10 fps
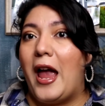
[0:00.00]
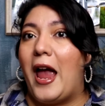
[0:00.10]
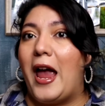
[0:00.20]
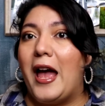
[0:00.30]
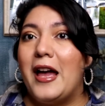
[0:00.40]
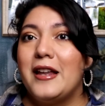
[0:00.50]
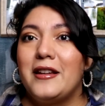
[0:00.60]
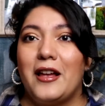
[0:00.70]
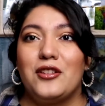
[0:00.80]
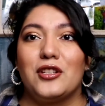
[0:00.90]

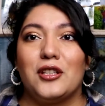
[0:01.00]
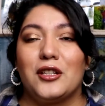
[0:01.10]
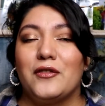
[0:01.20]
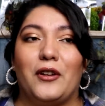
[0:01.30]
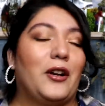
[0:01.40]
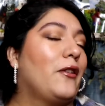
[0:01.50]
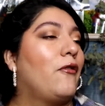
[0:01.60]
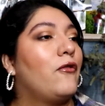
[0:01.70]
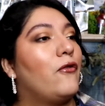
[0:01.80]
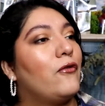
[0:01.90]
and it just looks very
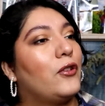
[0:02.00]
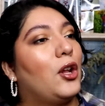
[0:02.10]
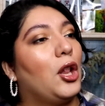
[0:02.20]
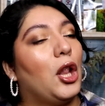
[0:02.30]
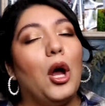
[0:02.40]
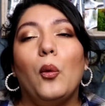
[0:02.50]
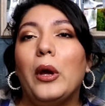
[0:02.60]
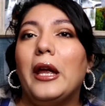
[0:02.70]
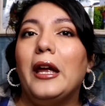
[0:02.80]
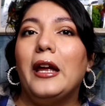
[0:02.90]

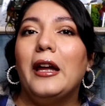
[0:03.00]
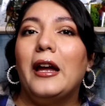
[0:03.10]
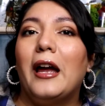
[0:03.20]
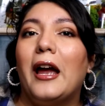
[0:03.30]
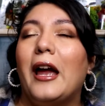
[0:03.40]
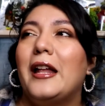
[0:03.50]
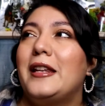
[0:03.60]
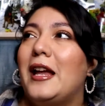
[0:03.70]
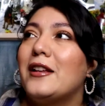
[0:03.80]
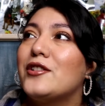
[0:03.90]
glowy
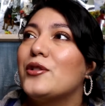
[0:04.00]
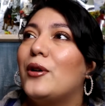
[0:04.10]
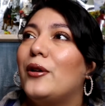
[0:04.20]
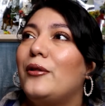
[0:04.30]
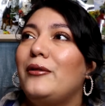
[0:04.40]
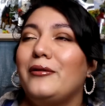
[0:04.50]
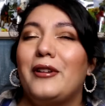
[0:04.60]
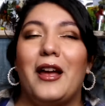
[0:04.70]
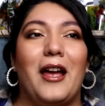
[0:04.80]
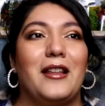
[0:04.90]
and natural,
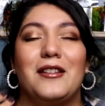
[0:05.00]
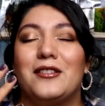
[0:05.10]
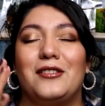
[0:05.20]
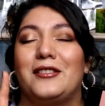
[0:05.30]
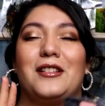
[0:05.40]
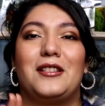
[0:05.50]
and